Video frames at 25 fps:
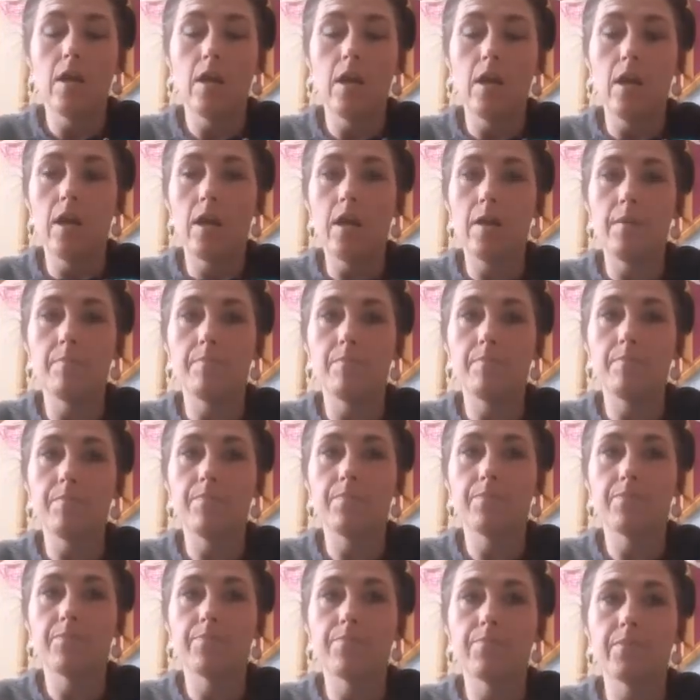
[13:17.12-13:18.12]

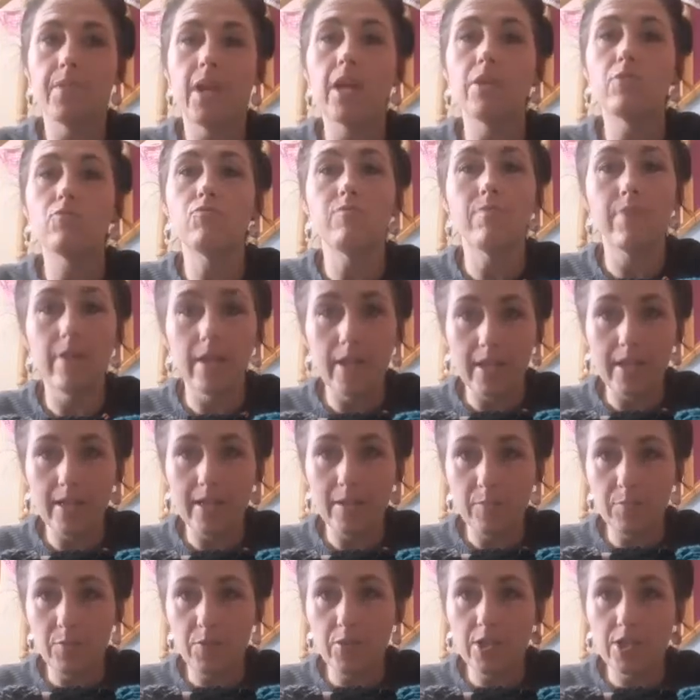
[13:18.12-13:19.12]
I'd really
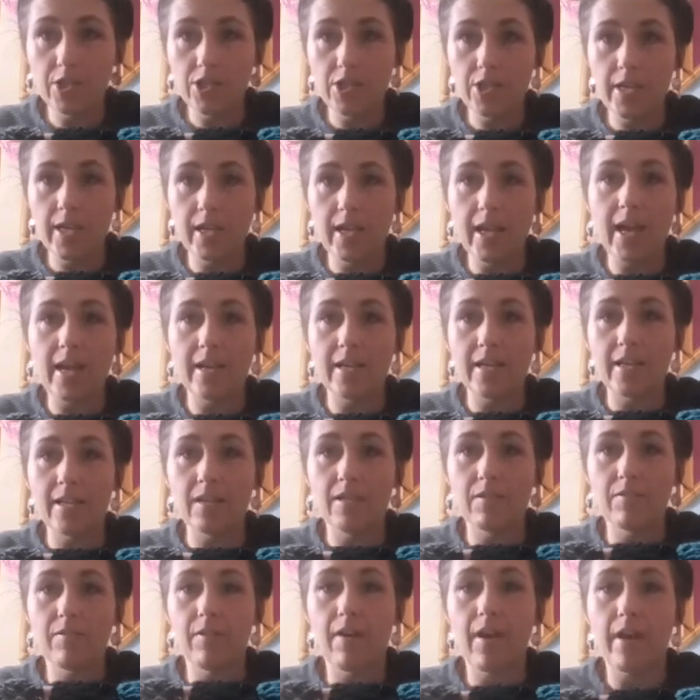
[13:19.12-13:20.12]
appreciate any
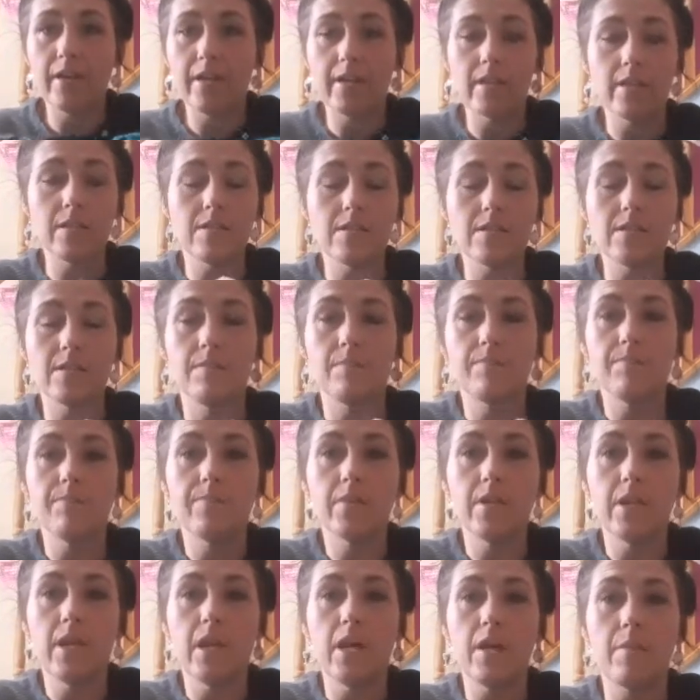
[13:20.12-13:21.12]
advice.
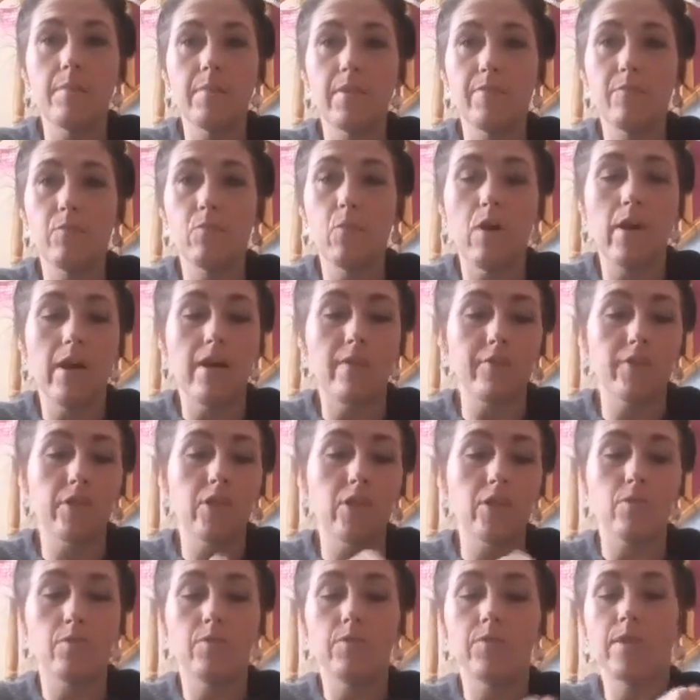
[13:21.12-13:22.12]
If whatever
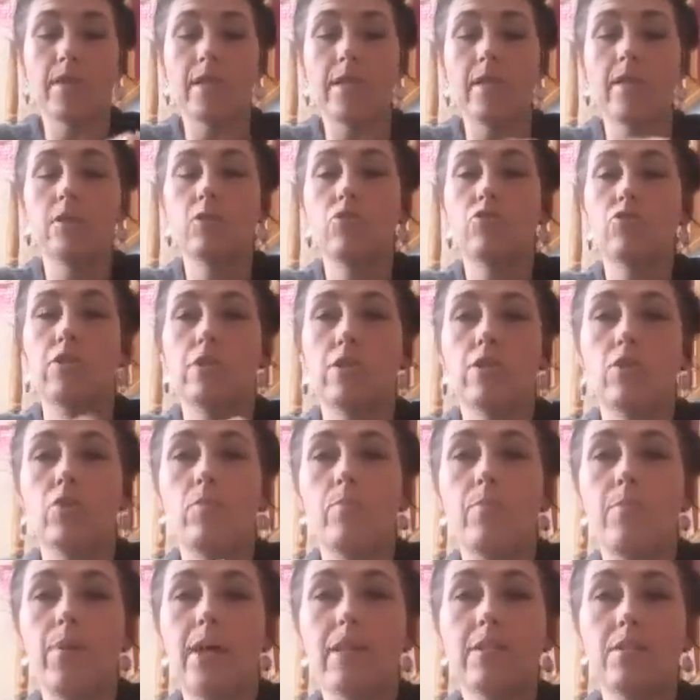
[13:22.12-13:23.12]
you think, does it
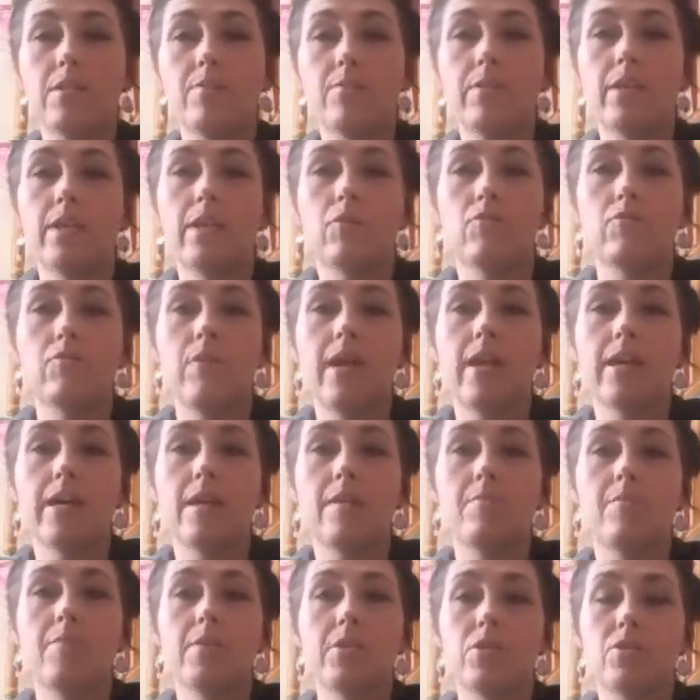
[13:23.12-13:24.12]
look better with grey
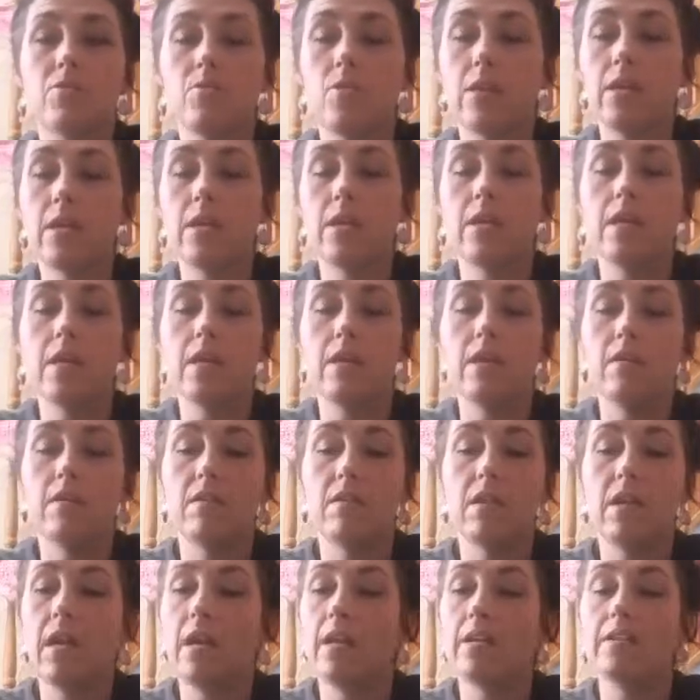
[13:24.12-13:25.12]
in between it?
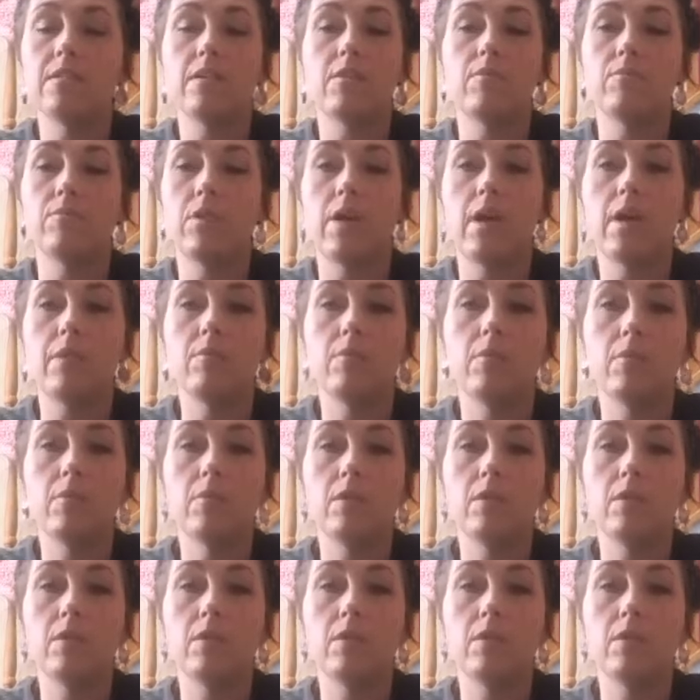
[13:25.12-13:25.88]
I don't know.